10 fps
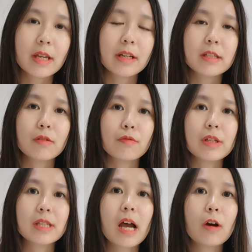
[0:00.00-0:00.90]
And as a
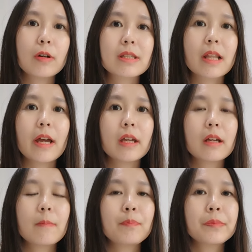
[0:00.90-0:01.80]
result, it's
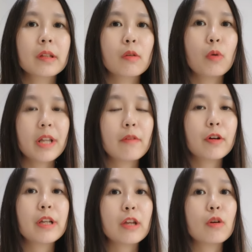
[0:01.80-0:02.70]
like
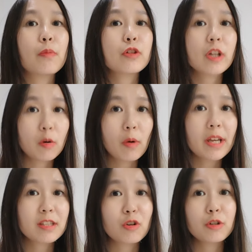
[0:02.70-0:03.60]
whatever that you're pushing away
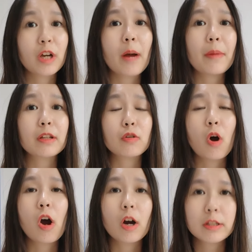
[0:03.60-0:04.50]
is going to come back to
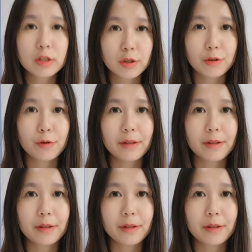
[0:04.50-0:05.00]
haunt you.